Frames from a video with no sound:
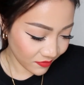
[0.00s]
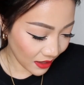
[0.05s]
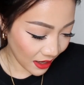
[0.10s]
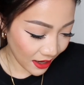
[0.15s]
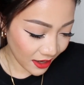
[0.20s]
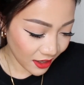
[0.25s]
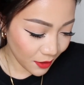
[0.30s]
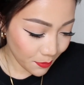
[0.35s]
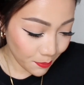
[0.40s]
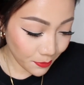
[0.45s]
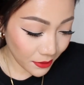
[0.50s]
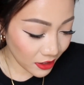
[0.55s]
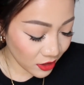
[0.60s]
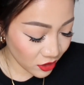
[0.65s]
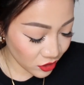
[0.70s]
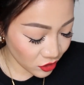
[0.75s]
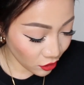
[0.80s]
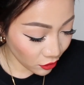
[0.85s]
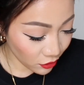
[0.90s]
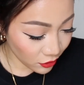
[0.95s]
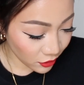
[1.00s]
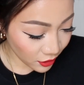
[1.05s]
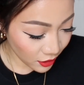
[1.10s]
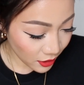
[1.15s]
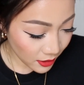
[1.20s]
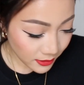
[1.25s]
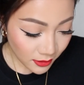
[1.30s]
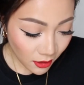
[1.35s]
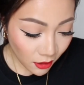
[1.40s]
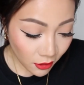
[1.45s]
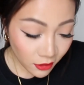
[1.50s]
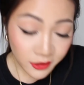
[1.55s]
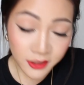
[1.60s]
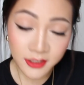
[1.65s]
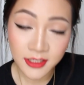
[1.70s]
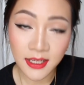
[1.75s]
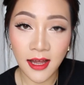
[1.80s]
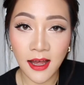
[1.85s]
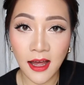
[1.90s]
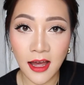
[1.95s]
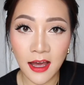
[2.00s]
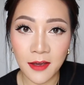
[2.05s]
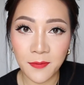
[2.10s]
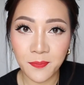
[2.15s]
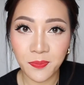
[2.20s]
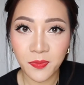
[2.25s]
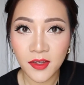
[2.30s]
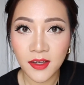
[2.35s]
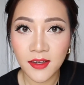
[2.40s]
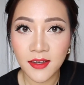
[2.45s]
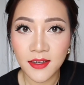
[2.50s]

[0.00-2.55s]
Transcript: like binge on those all the time.